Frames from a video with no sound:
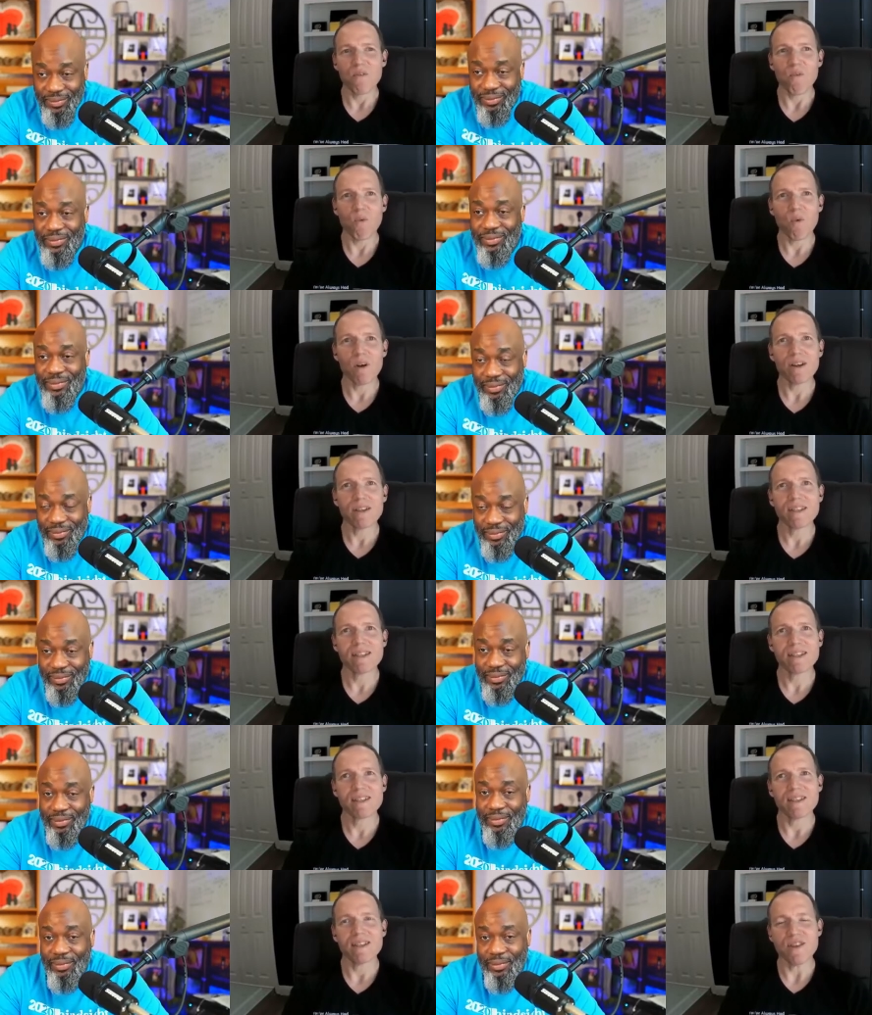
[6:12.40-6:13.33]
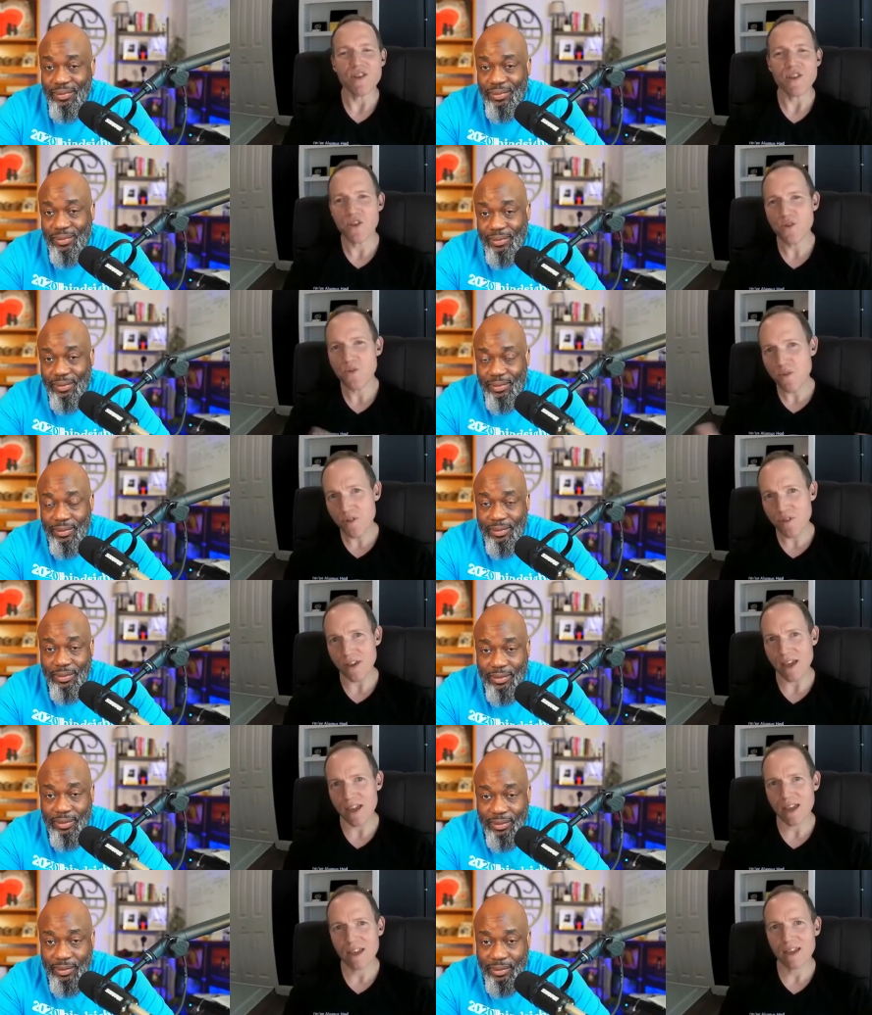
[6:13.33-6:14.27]
Speaker 1: what you
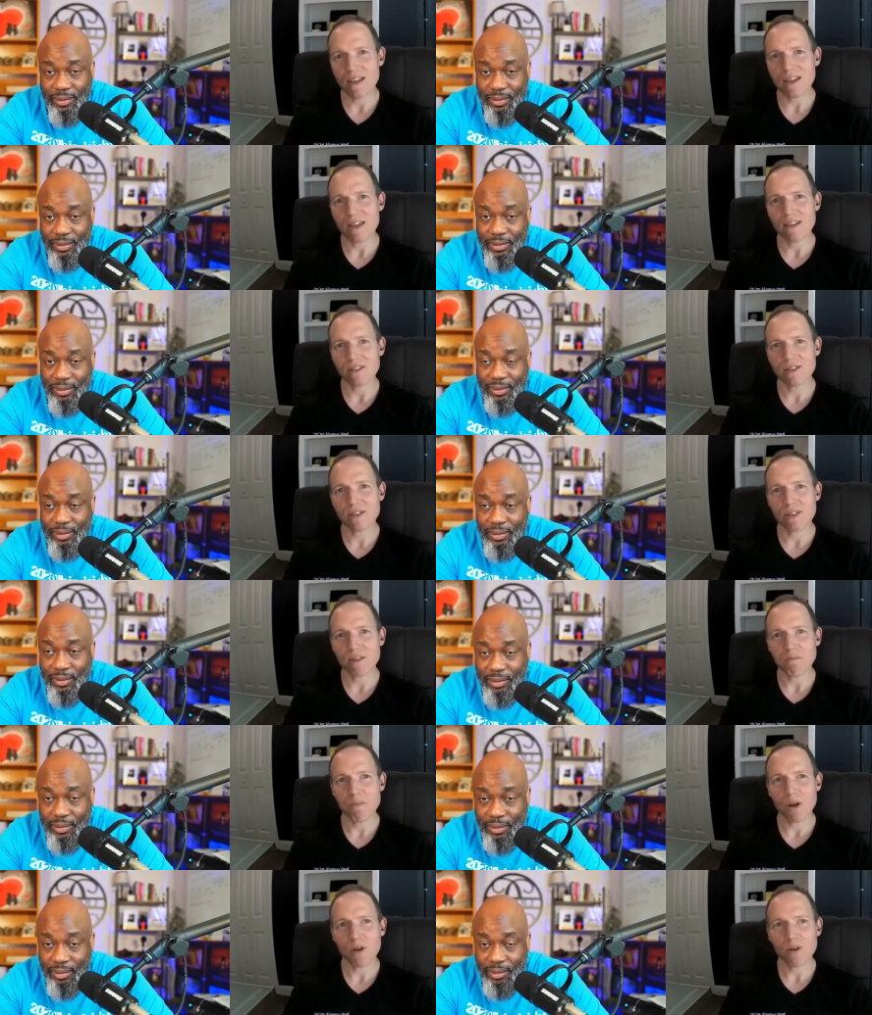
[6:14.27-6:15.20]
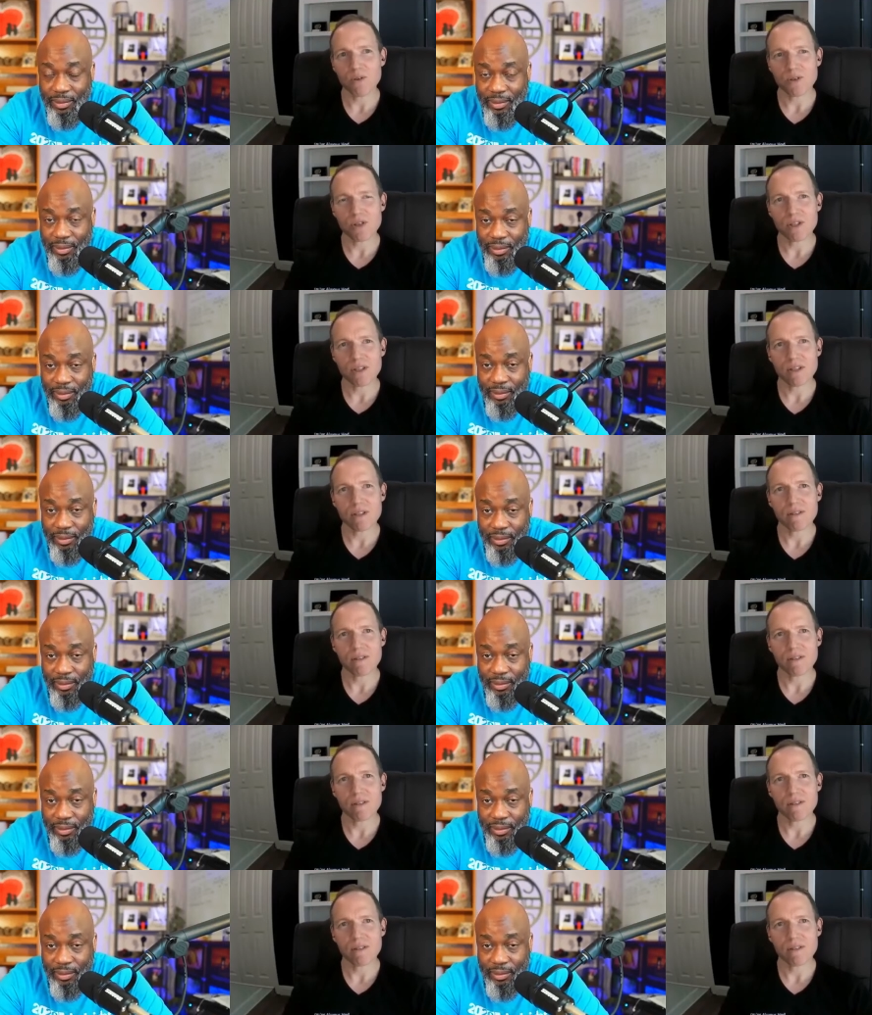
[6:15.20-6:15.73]
think is the most,